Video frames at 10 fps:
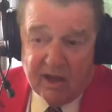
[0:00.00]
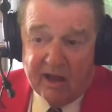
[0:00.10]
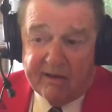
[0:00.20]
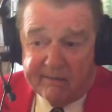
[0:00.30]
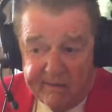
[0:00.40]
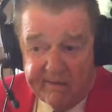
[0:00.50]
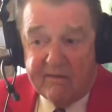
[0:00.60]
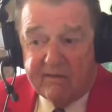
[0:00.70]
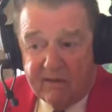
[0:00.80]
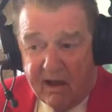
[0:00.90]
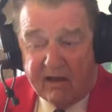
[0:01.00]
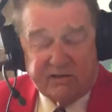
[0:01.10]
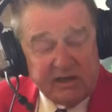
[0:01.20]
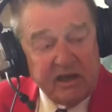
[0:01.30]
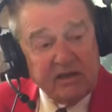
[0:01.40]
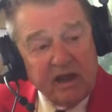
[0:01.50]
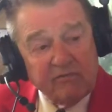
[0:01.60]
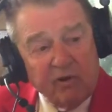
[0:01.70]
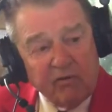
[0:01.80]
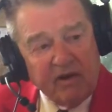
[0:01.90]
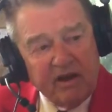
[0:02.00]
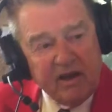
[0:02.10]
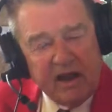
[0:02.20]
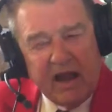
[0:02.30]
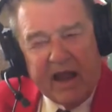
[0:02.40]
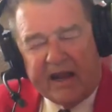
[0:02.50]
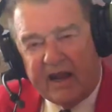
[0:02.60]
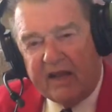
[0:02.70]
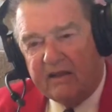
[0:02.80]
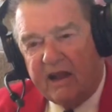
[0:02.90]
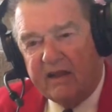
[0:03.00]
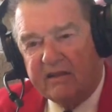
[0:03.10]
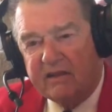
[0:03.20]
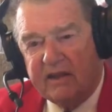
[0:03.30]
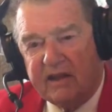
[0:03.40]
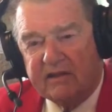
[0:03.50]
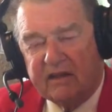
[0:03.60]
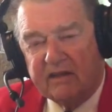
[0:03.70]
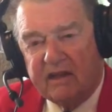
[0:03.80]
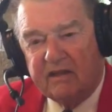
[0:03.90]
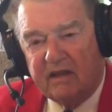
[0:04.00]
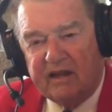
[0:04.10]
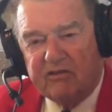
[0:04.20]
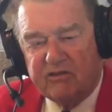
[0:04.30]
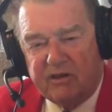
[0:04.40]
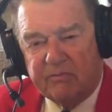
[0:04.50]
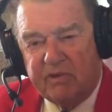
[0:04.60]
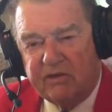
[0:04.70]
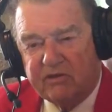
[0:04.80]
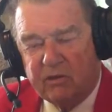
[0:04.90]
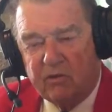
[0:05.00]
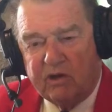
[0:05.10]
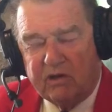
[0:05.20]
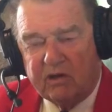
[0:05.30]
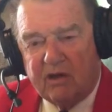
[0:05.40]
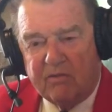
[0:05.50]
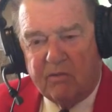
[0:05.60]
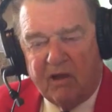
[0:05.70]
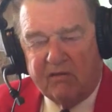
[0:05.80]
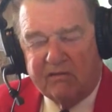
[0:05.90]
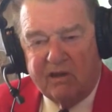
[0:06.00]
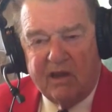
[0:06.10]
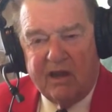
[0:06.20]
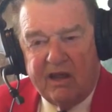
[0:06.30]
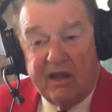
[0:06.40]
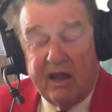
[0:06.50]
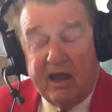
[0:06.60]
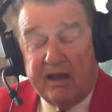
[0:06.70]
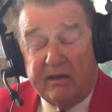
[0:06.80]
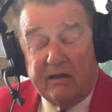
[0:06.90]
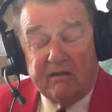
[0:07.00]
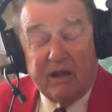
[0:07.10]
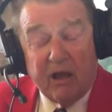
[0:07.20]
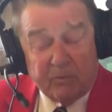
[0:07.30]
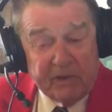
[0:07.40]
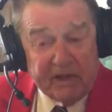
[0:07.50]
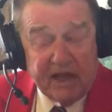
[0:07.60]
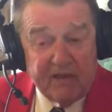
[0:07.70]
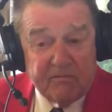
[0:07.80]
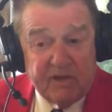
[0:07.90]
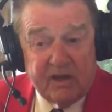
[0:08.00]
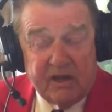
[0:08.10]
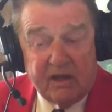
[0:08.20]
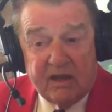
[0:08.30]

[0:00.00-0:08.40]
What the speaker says: And Ozzie did that for me. And I think that the leadership he showed in the clubhouse and the help he gave me